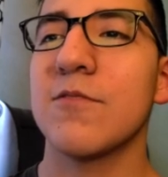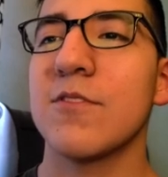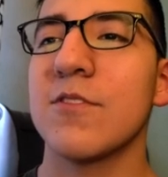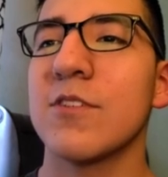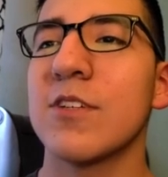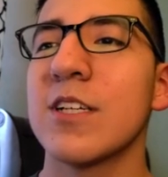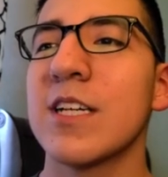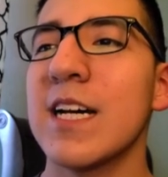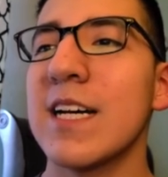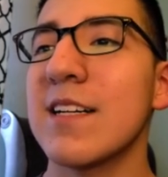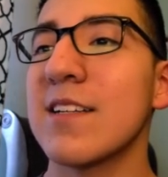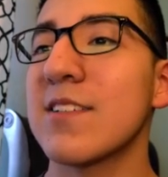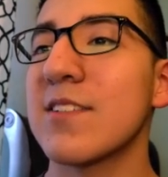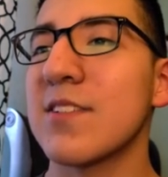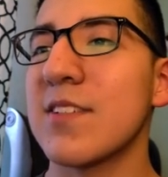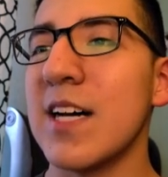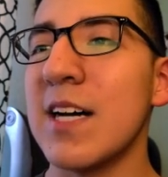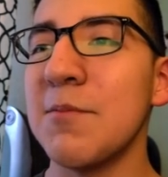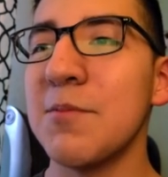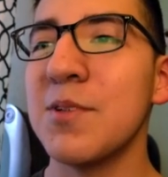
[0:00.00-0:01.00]
you gotta
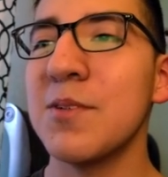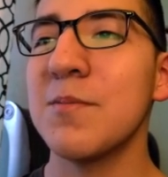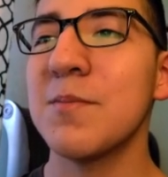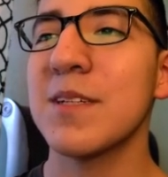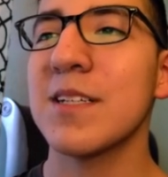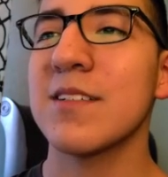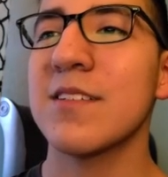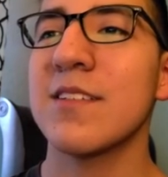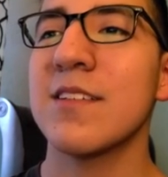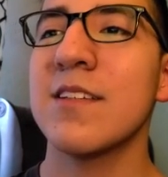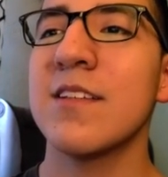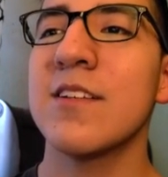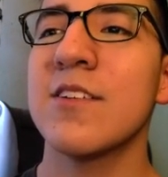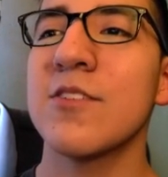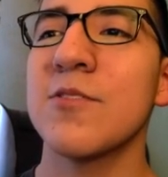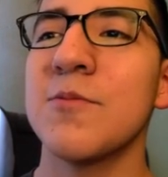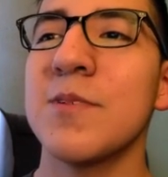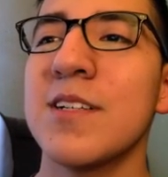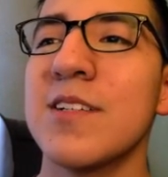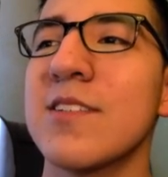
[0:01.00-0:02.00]
stop him because he
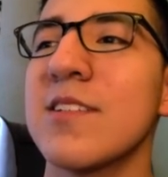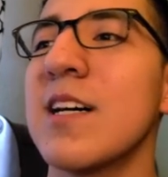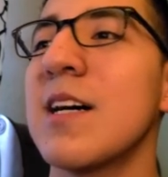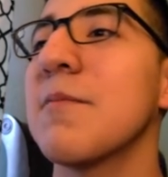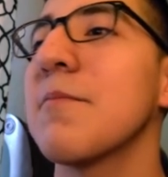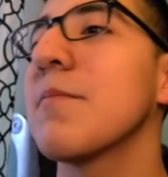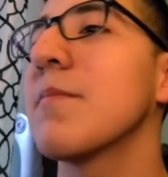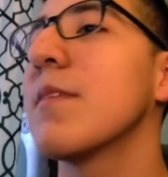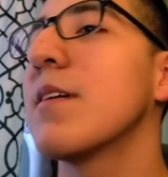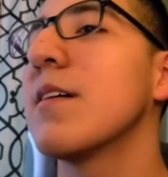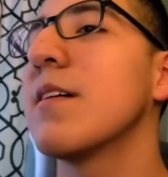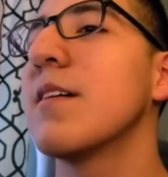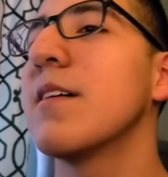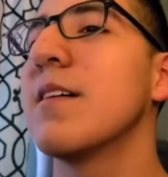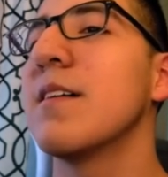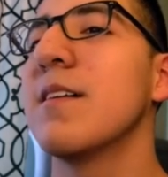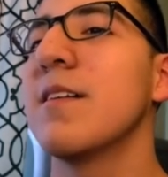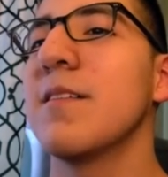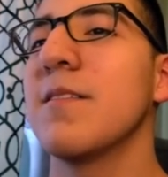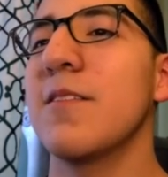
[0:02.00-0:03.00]
doesn't want to stop.
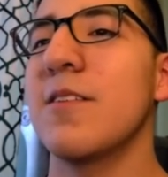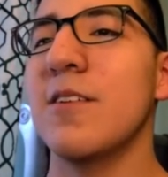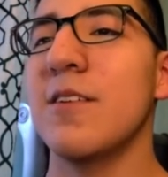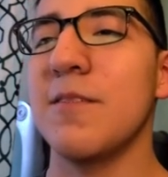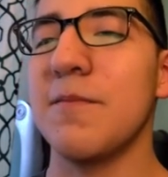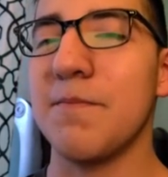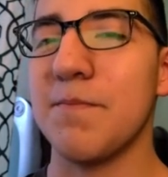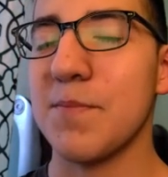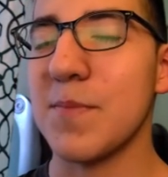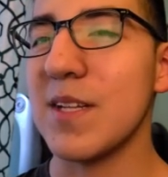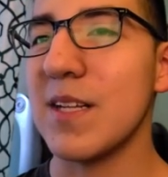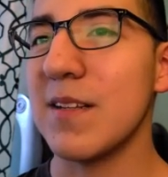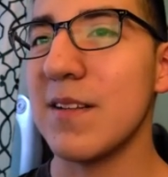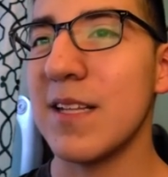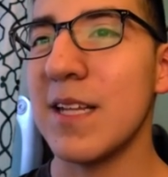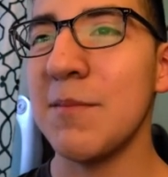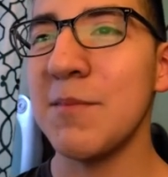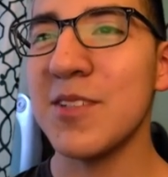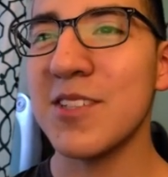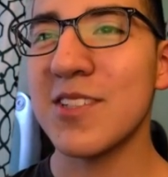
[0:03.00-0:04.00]
Alright,
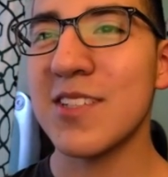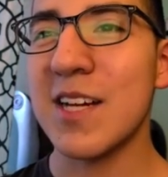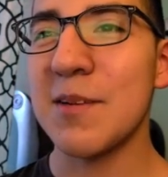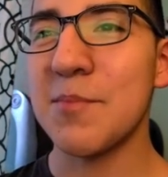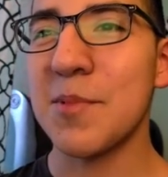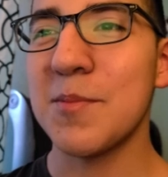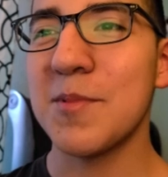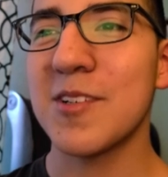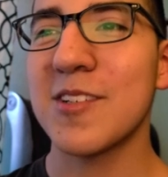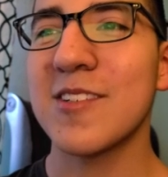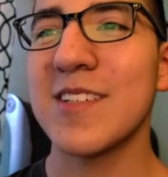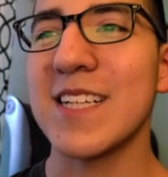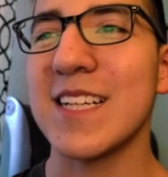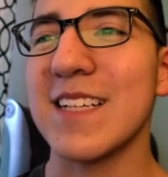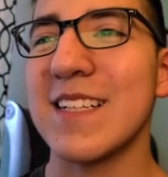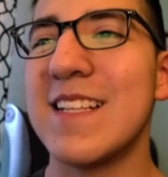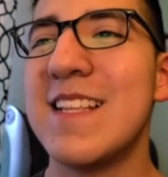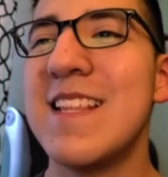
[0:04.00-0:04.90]
let me just stop him real quick.